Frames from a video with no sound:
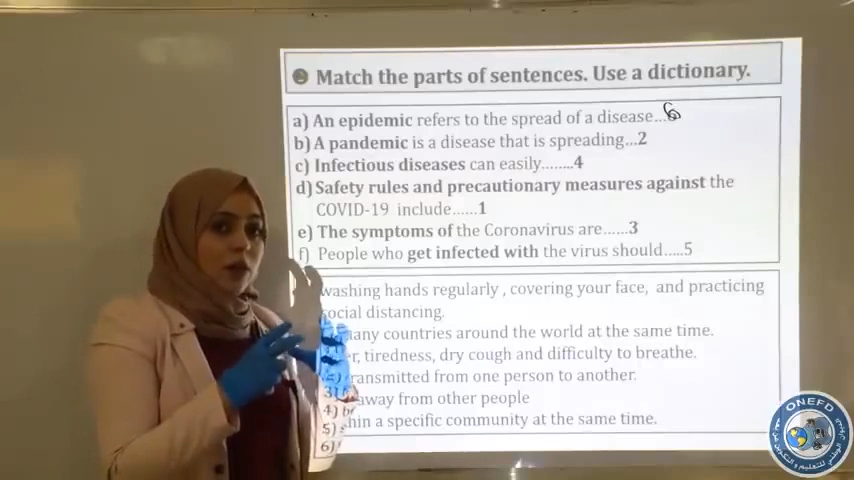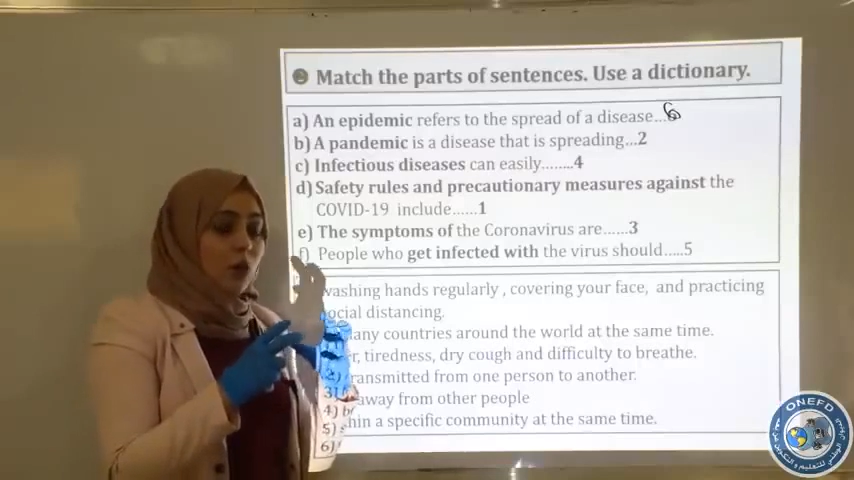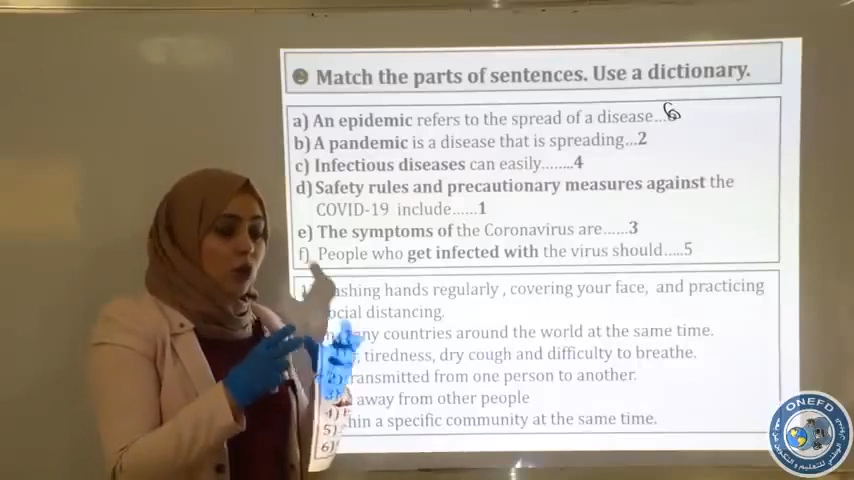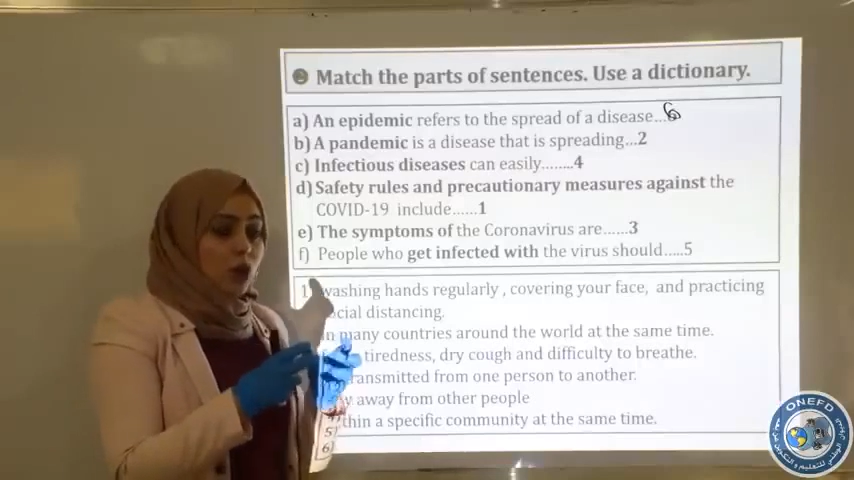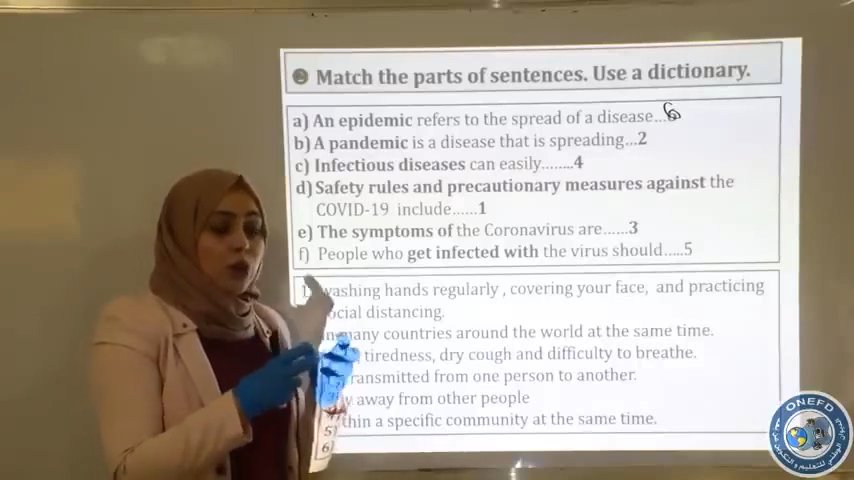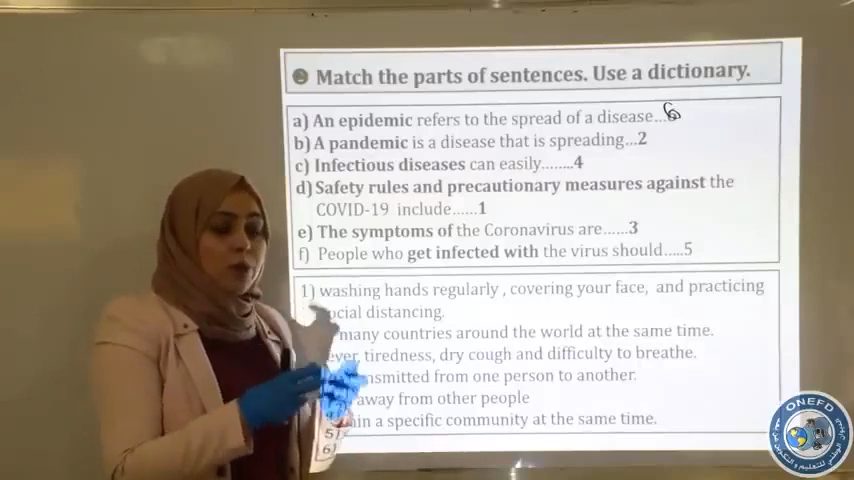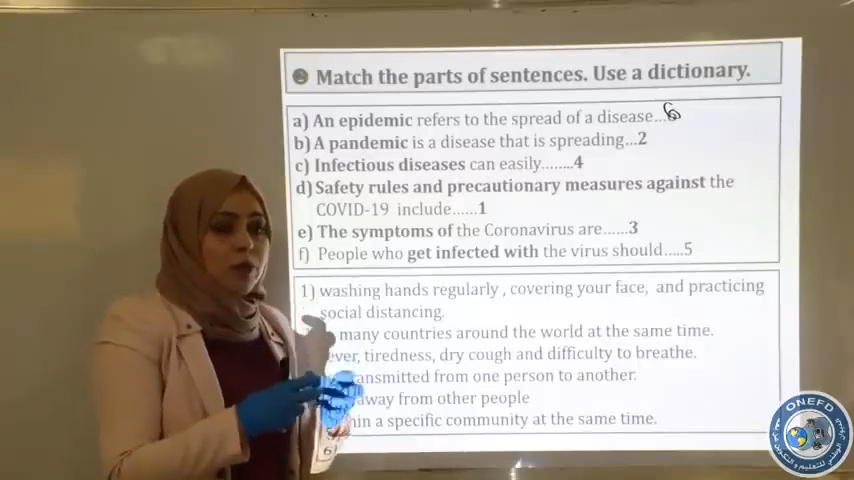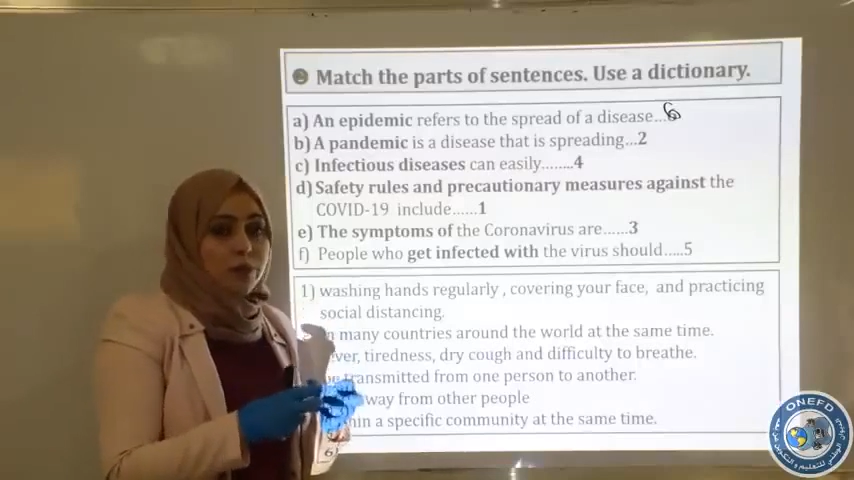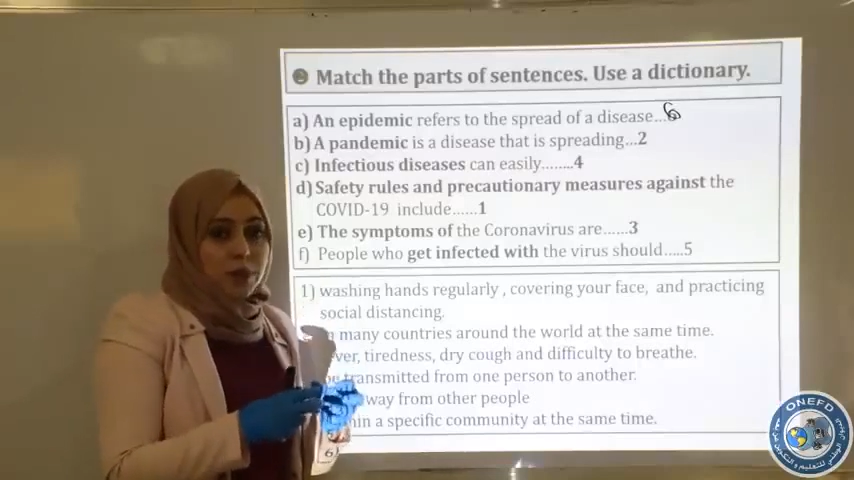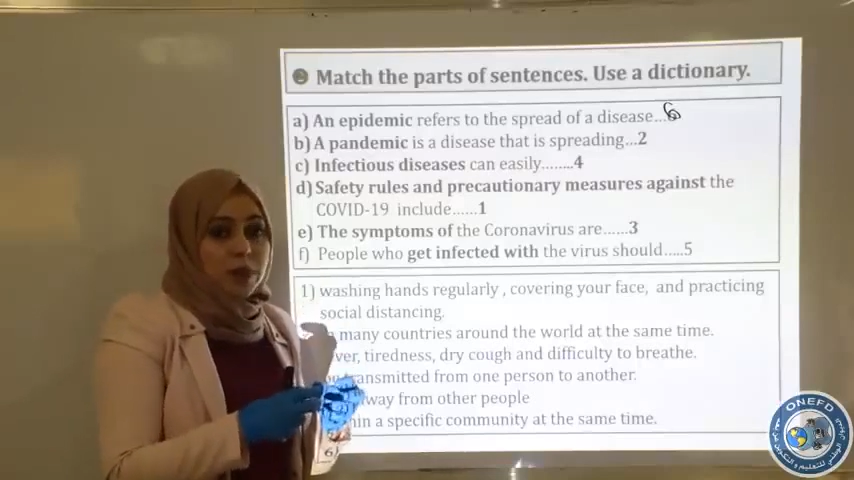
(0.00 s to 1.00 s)
or group
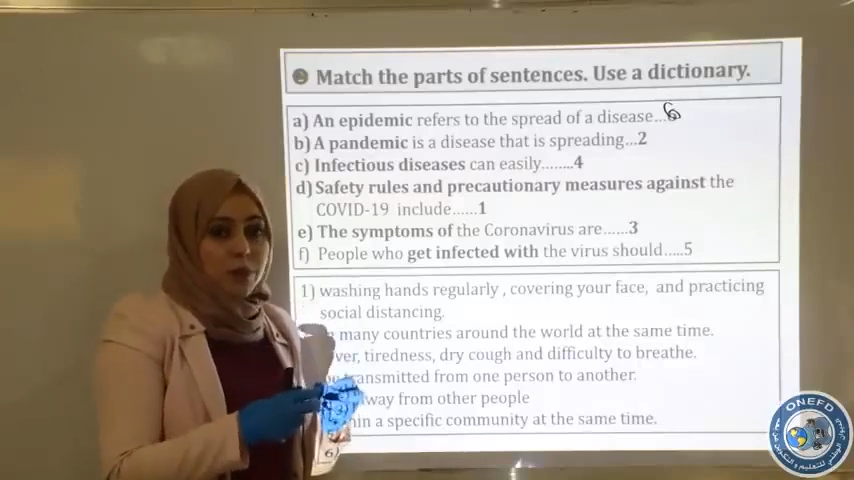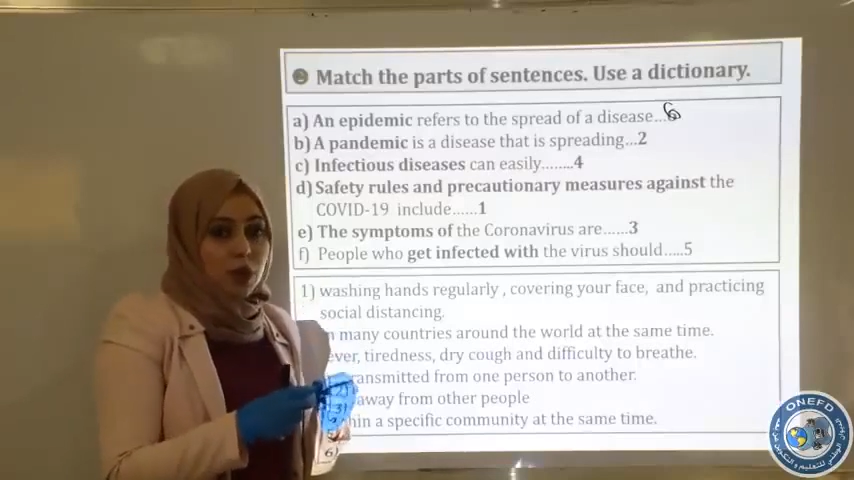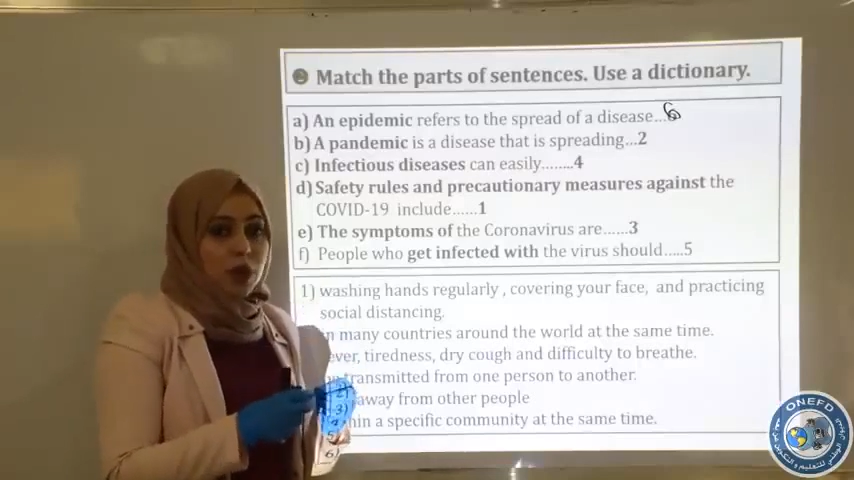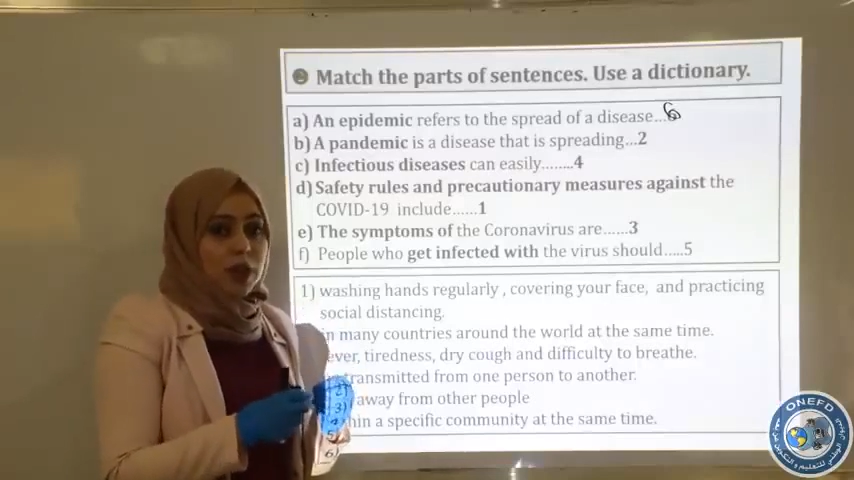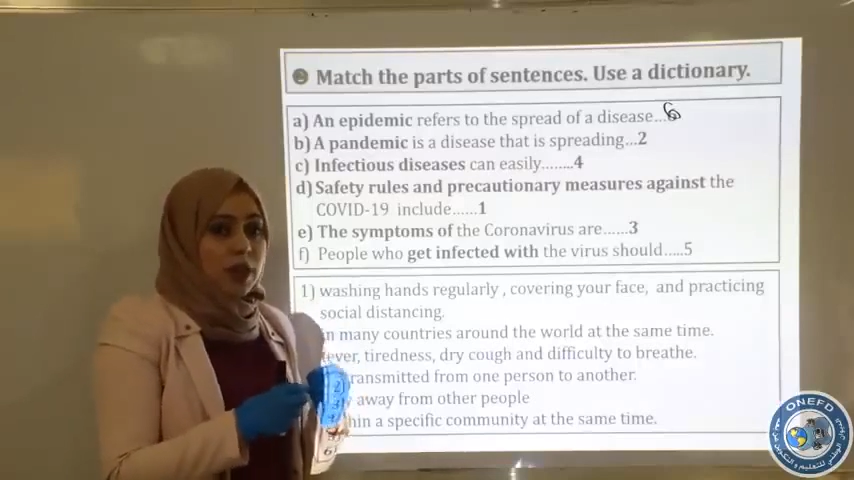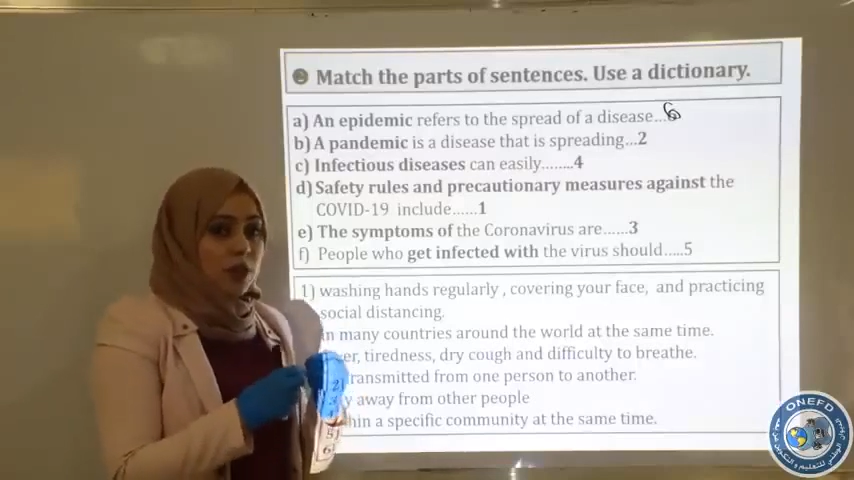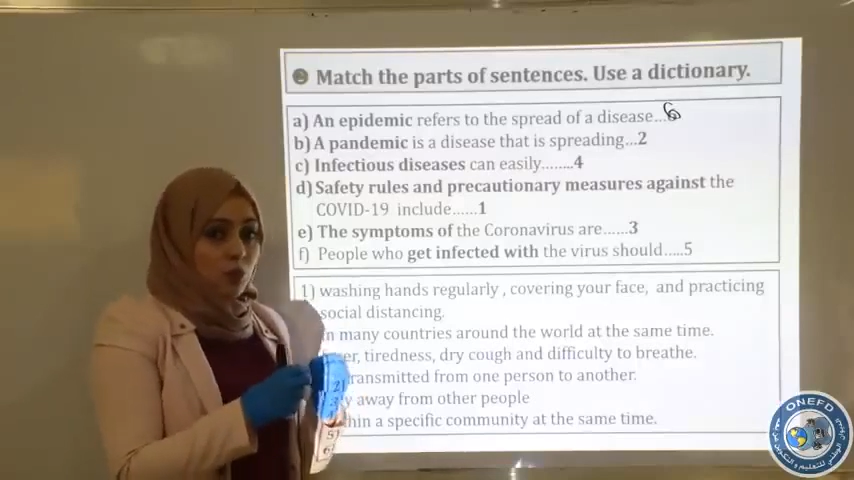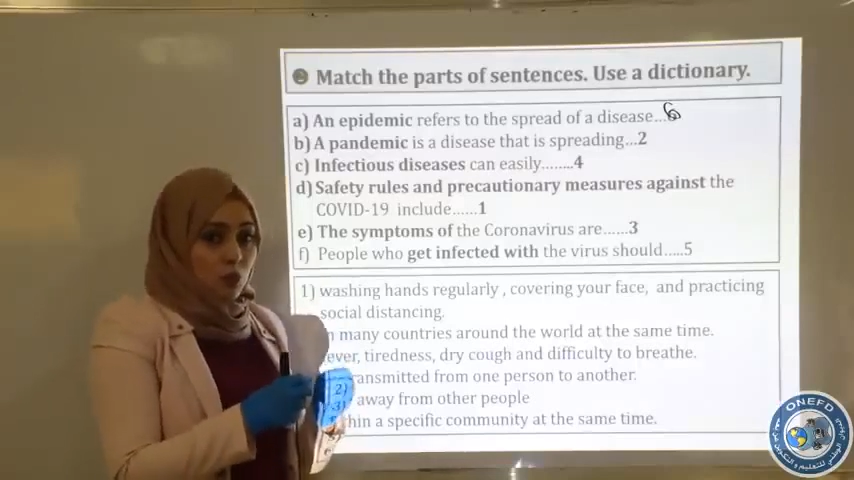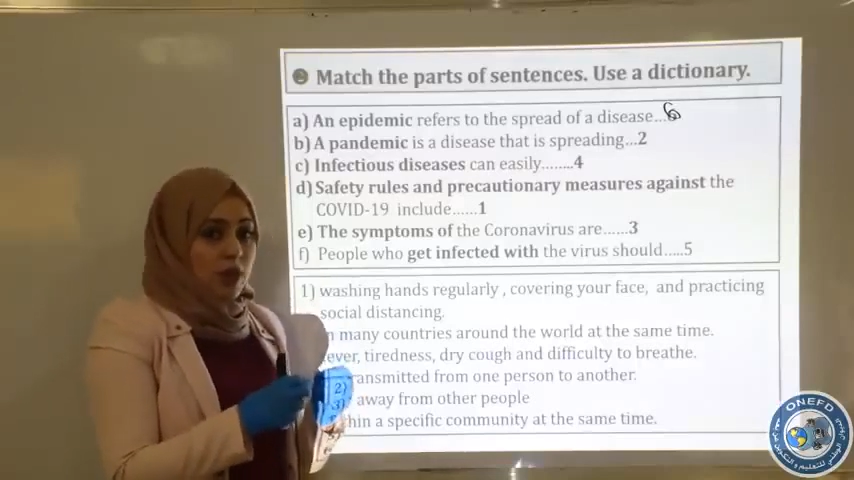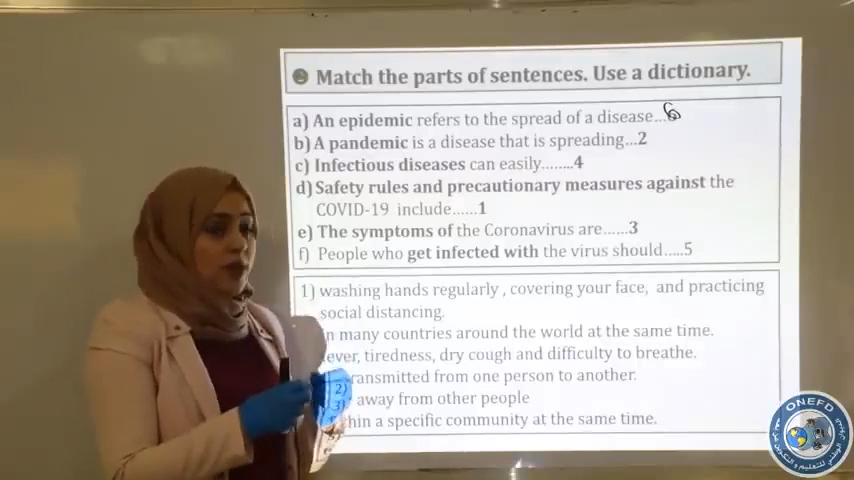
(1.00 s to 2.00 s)
of people in one